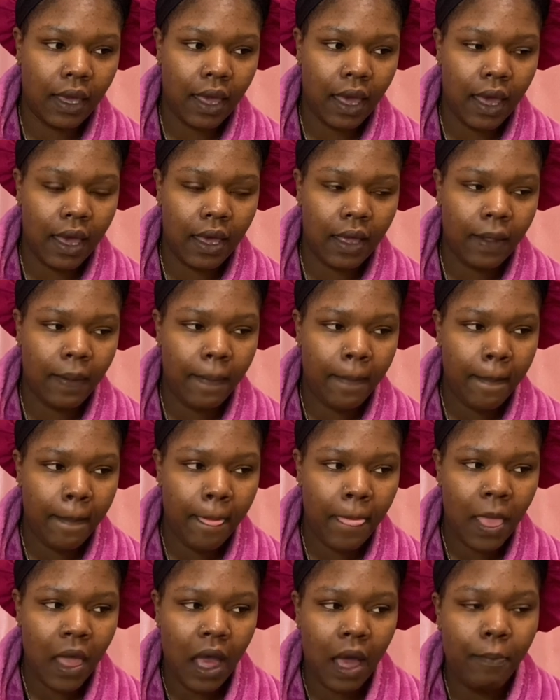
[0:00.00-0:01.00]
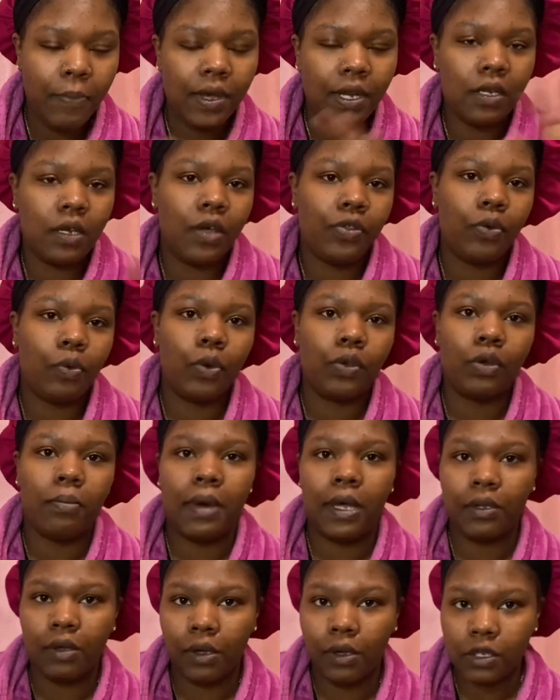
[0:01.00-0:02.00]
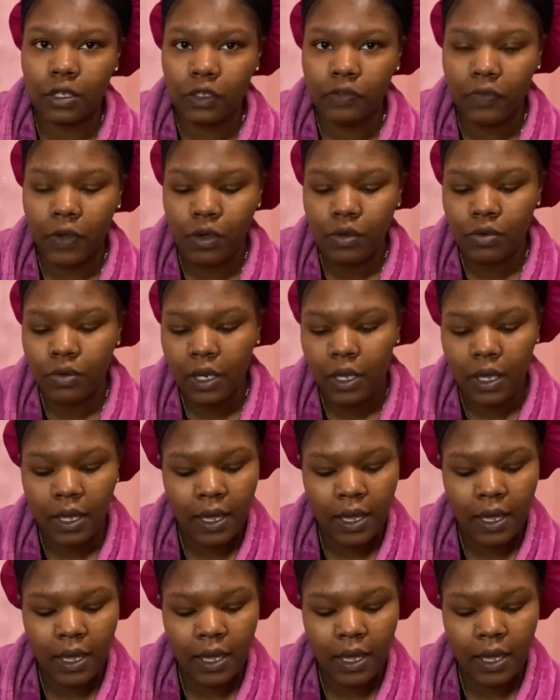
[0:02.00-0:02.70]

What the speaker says: I put another one on my daughter's phone,